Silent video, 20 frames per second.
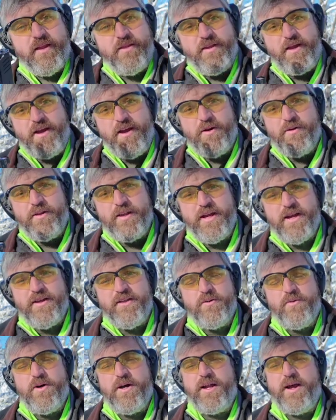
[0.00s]
The only
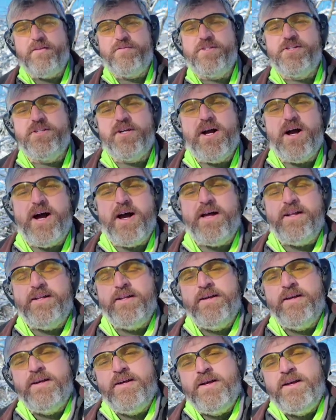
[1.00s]
other one I've
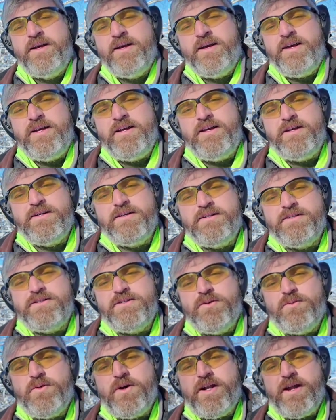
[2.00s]
shot
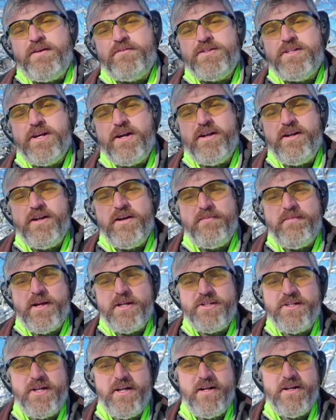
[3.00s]
is the one I've shot here on
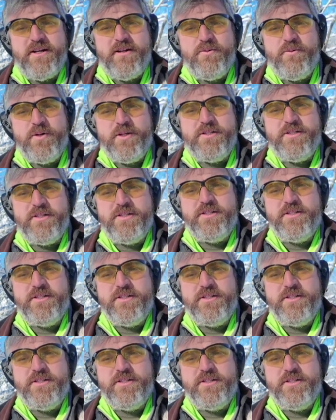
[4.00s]
my channel, which